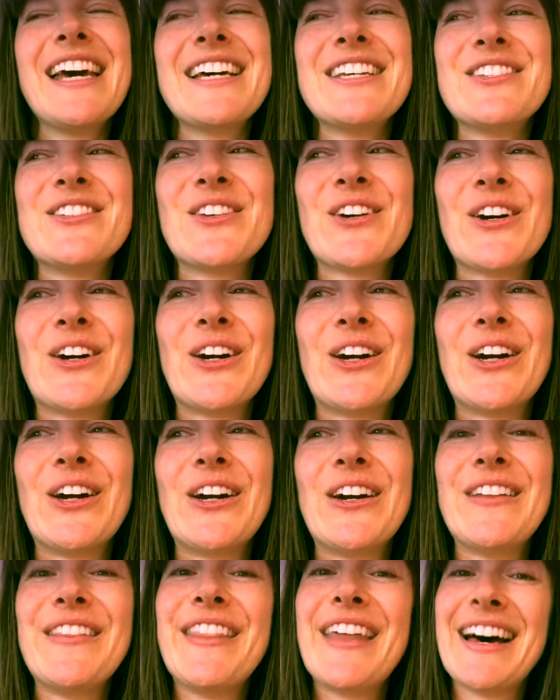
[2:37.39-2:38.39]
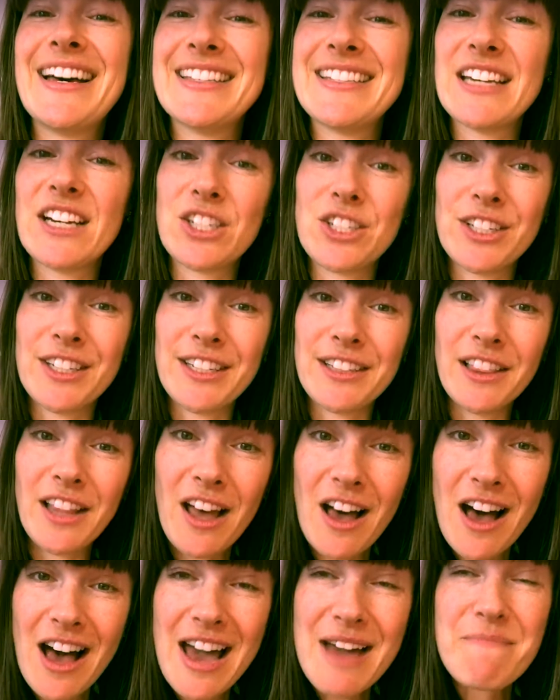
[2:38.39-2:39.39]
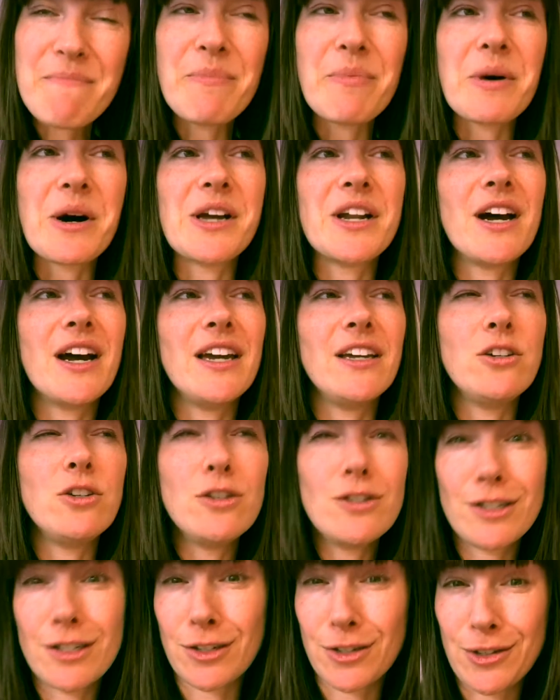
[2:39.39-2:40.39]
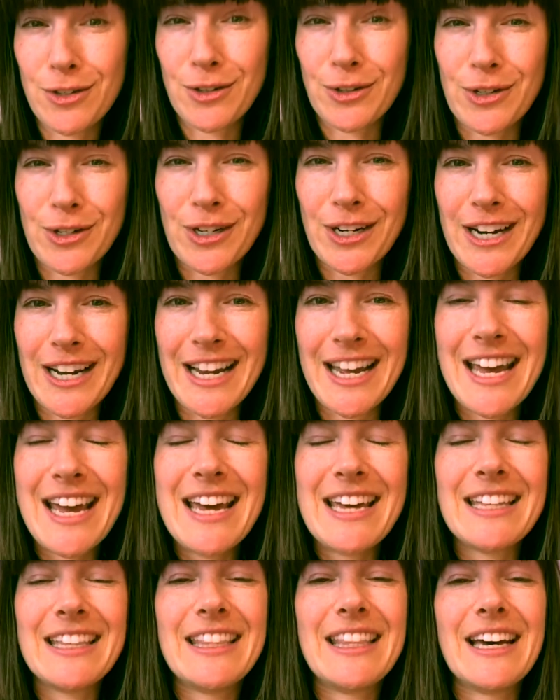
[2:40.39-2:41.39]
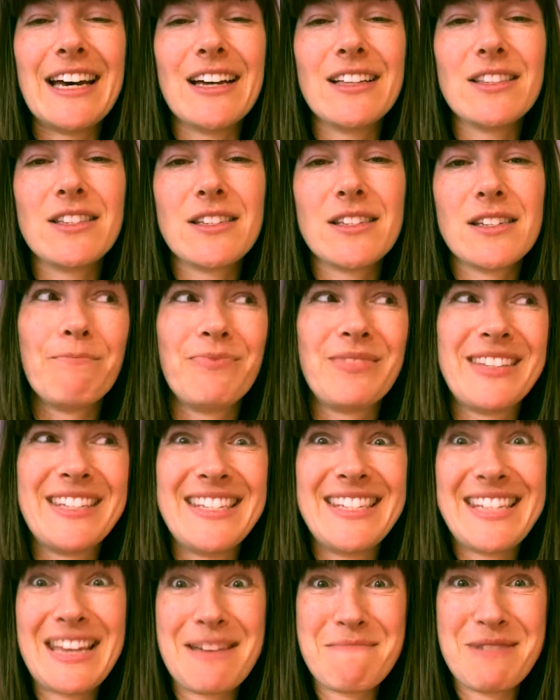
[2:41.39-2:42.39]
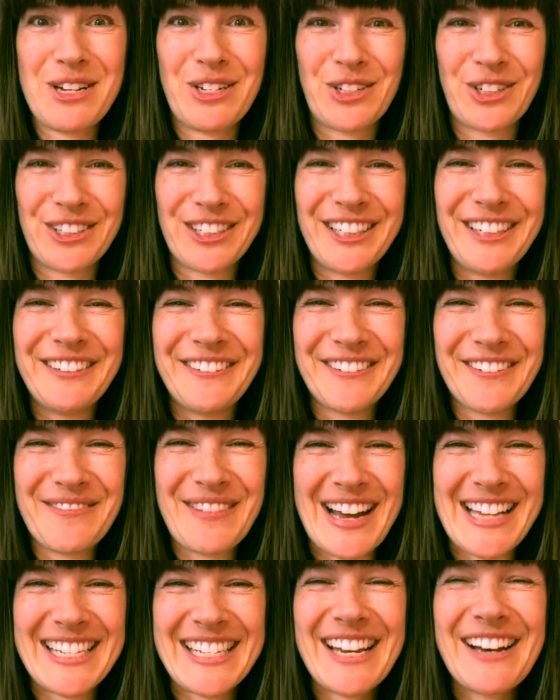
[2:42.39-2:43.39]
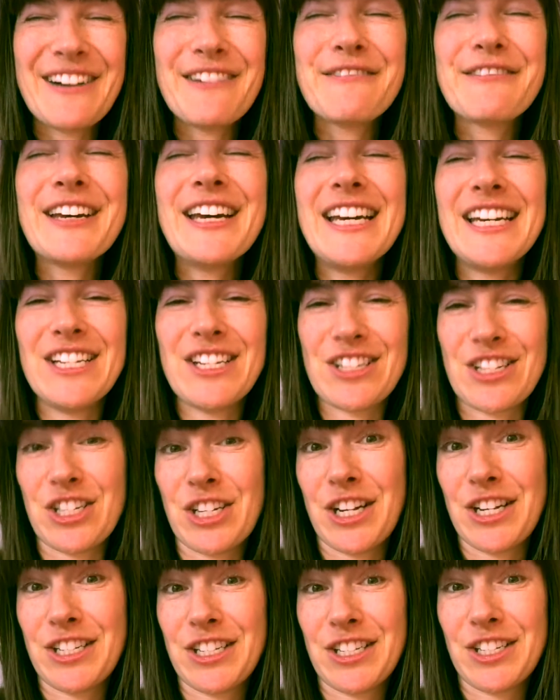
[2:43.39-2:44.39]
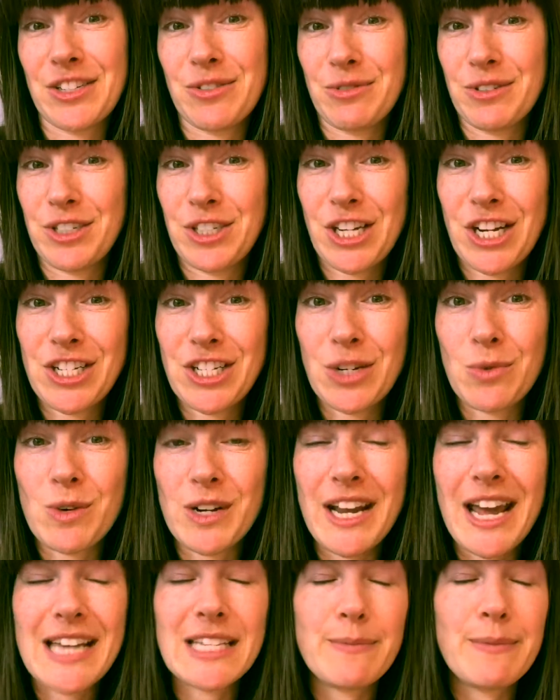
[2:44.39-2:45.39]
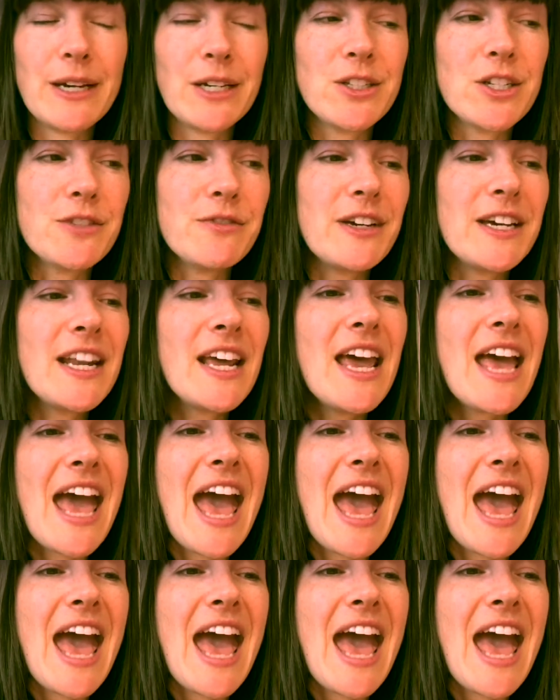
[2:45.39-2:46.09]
So that's actually a lie, but I used a story that's semi-true for myself, just changing one aspect of it.